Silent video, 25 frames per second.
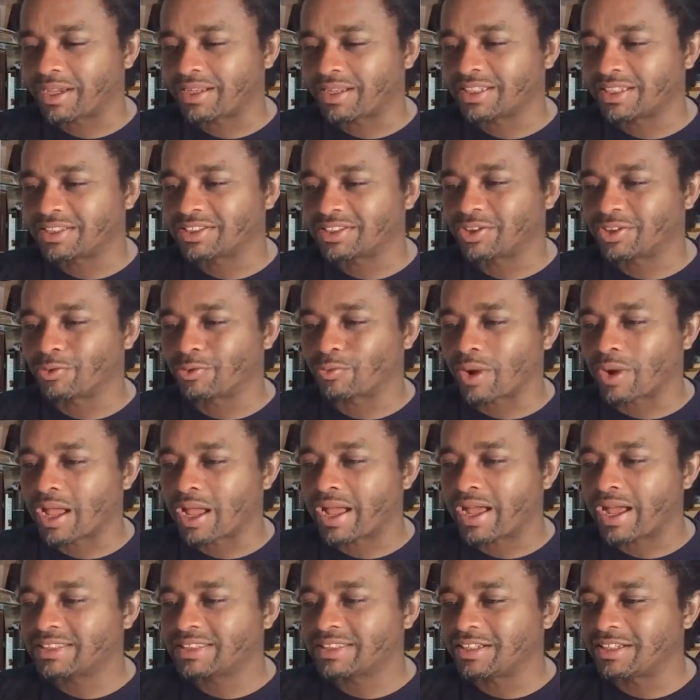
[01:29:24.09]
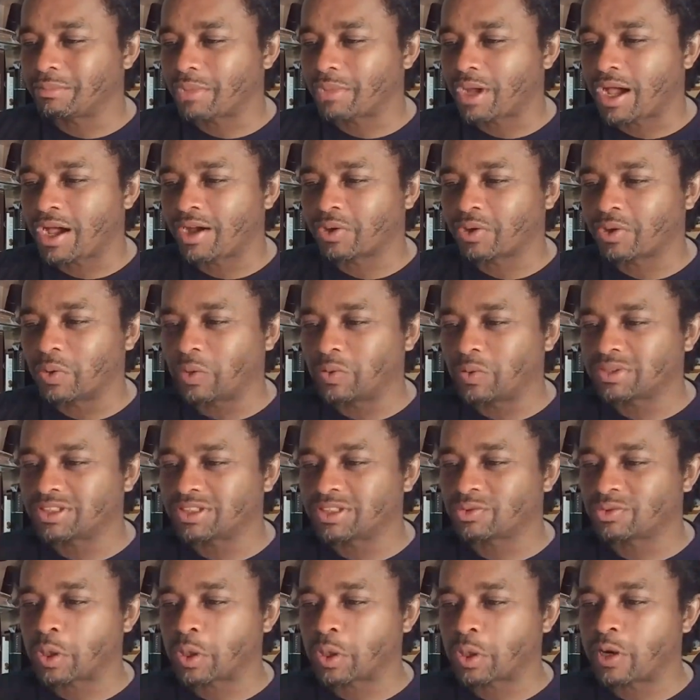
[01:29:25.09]
It says the rise of the Mongols in
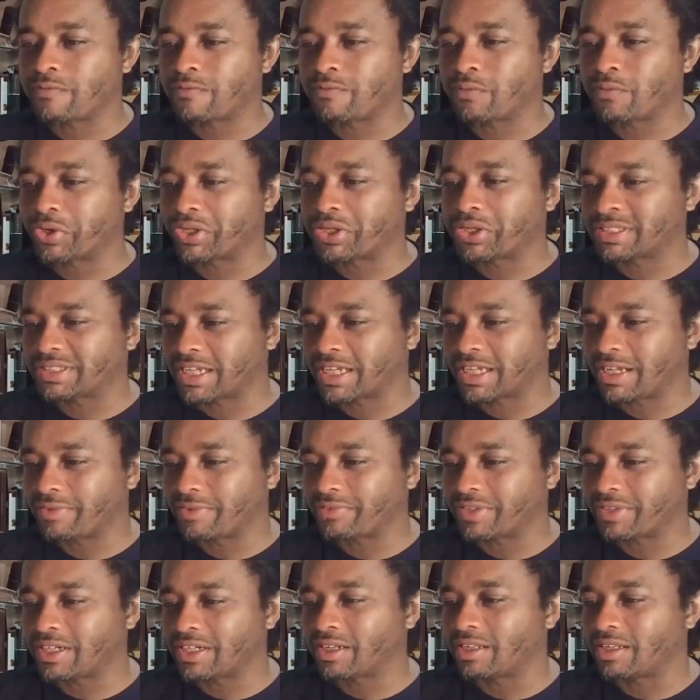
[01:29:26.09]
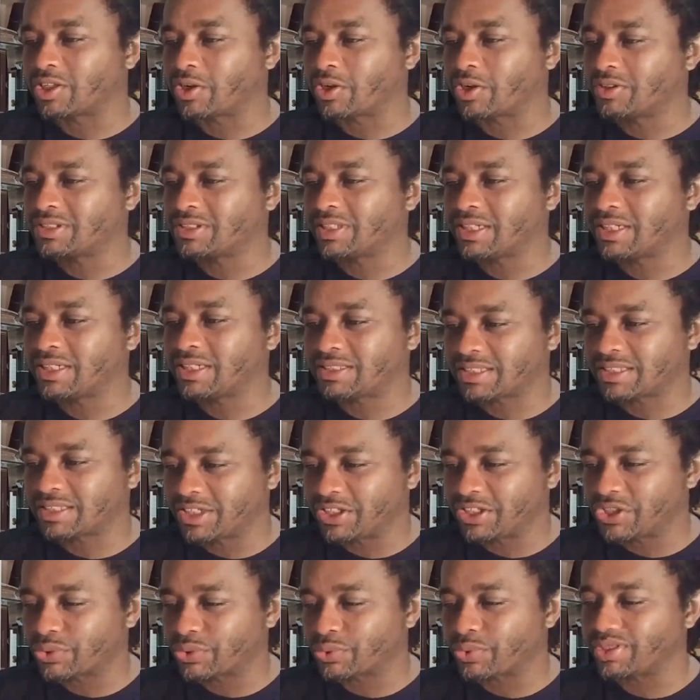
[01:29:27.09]
1247 and in the 13th
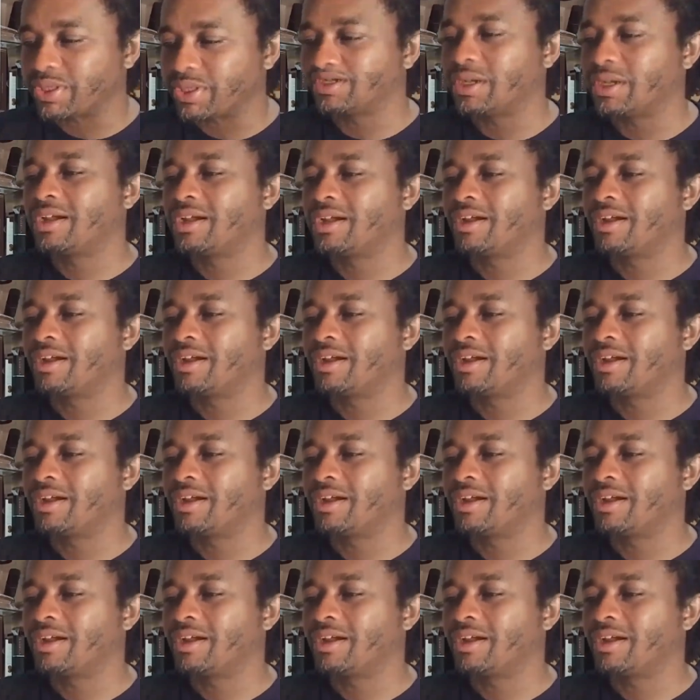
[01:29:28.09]
century